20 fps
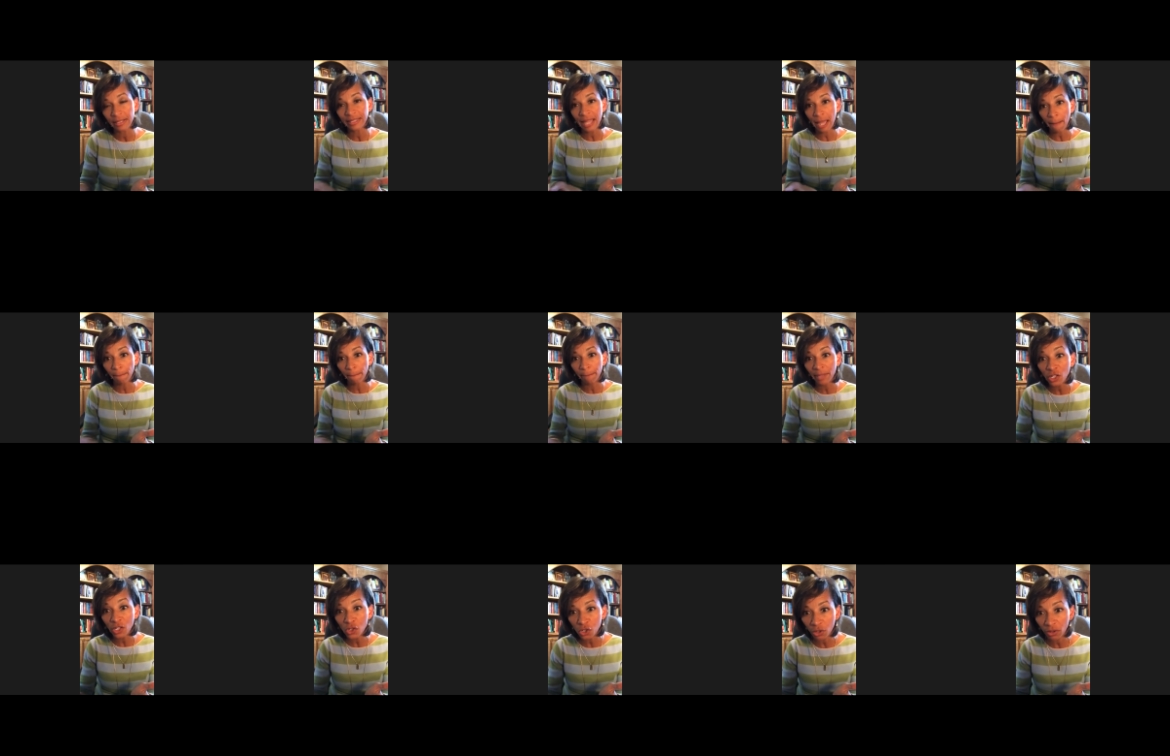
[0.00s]
that
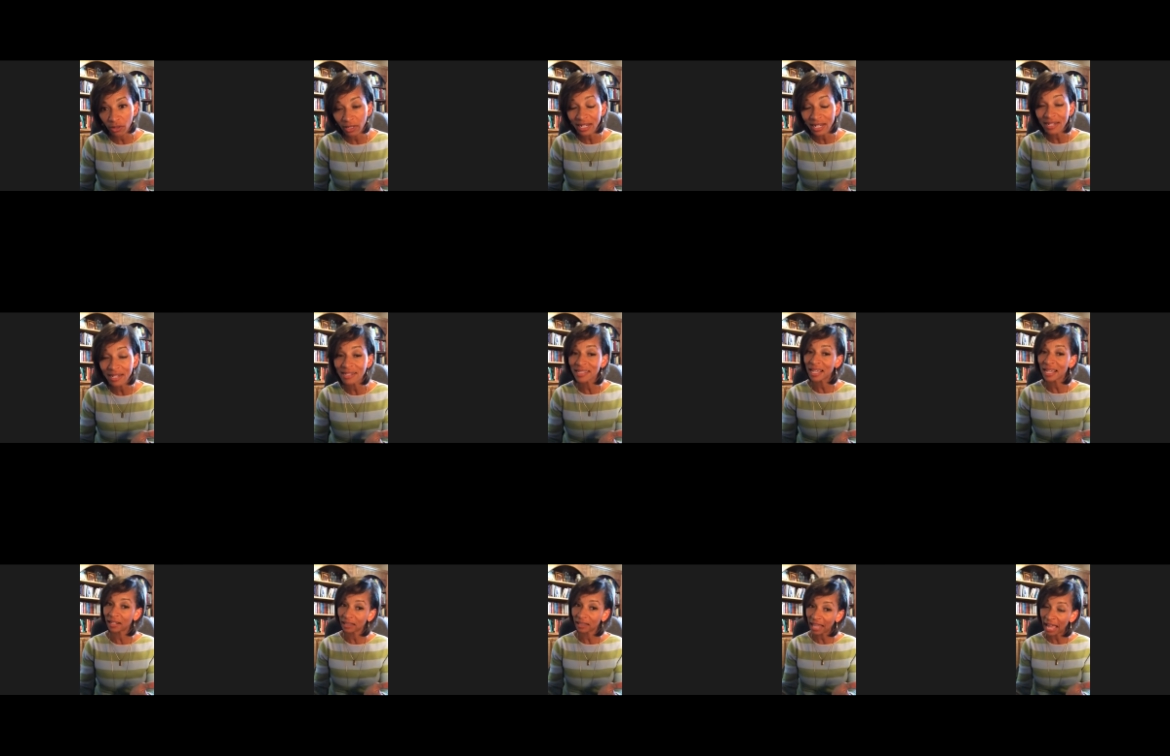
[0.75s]
meets your needs that
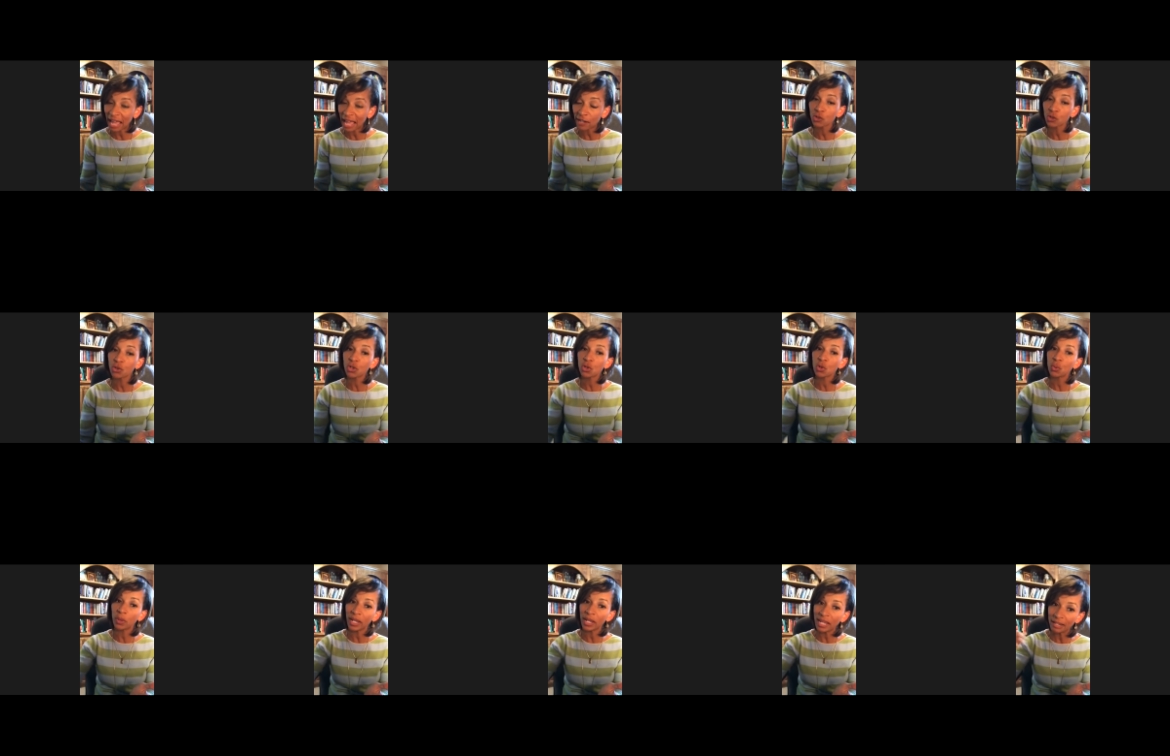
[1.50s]
allows you
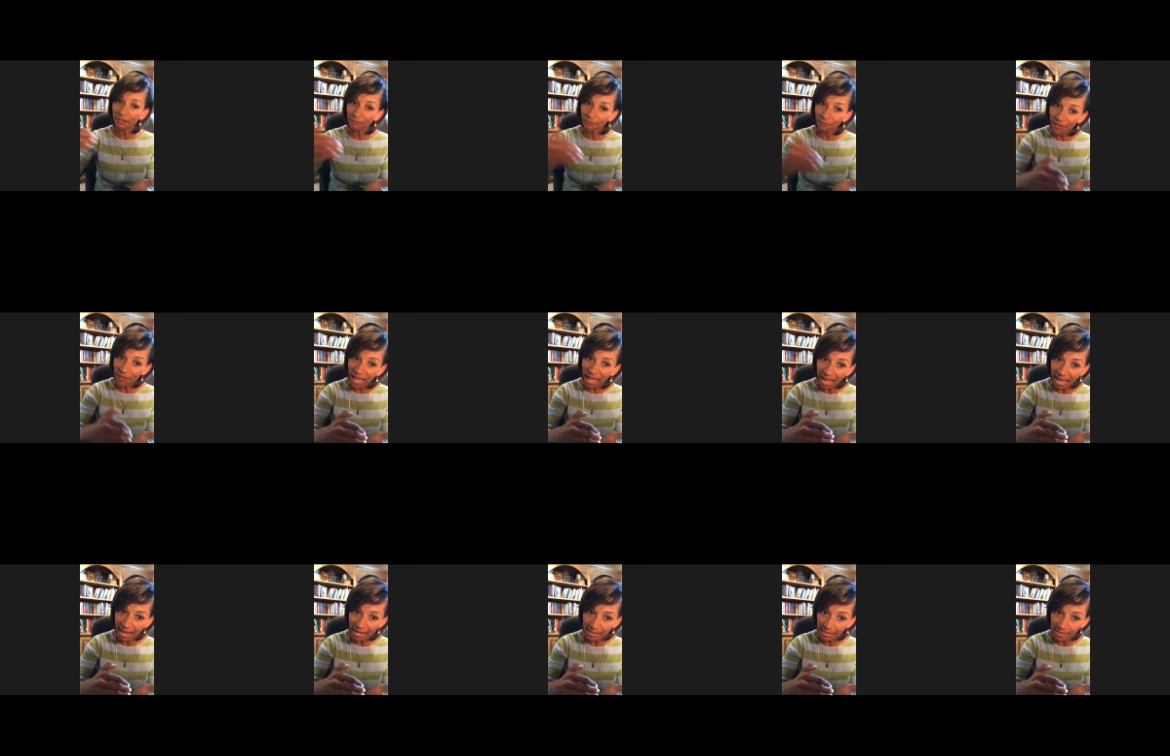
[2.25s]
to
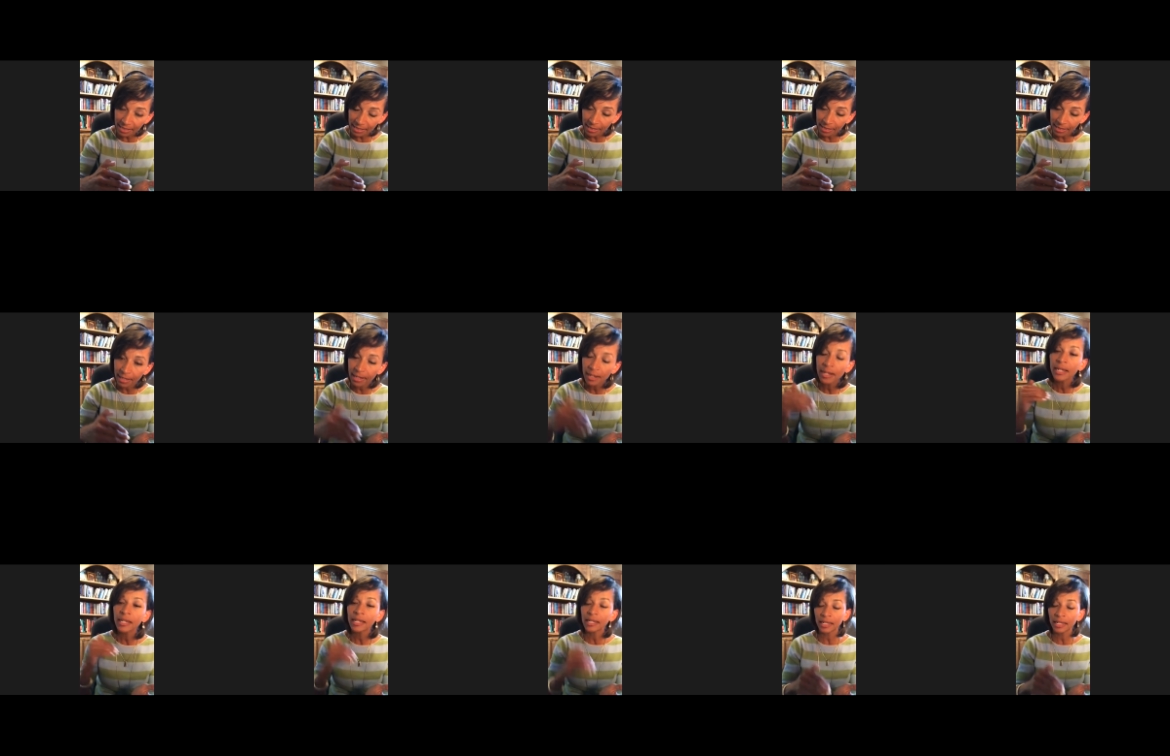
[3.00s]
invest
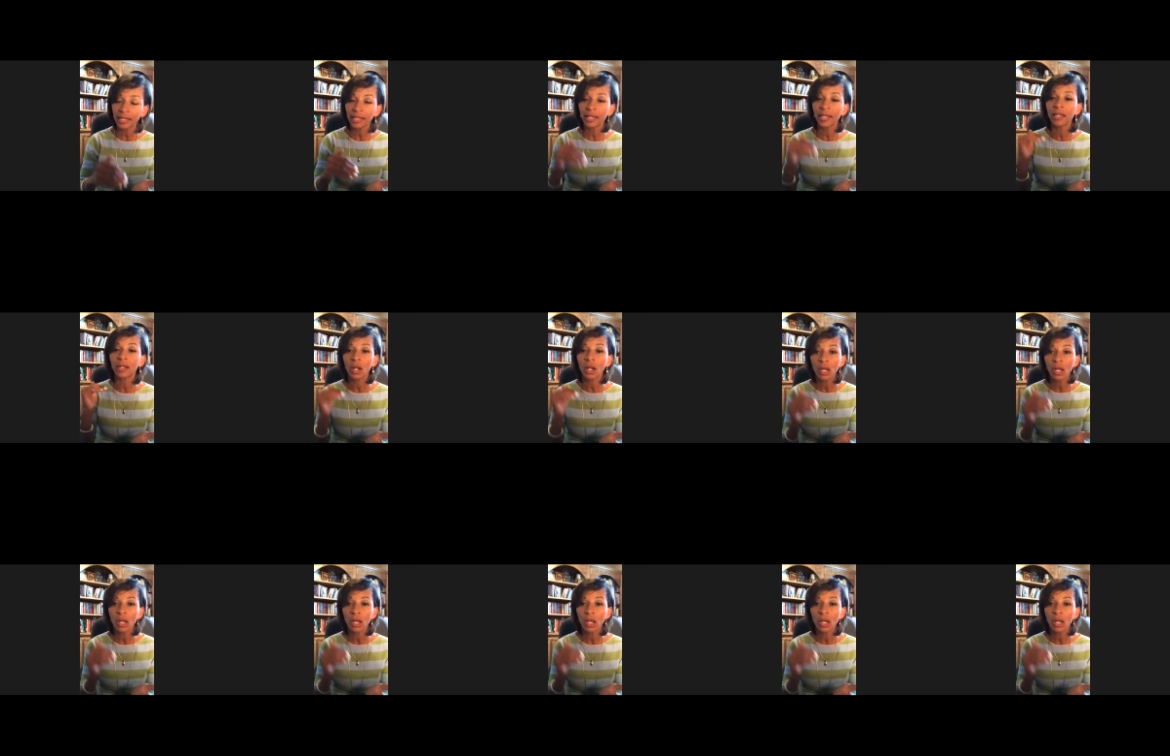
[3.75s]
in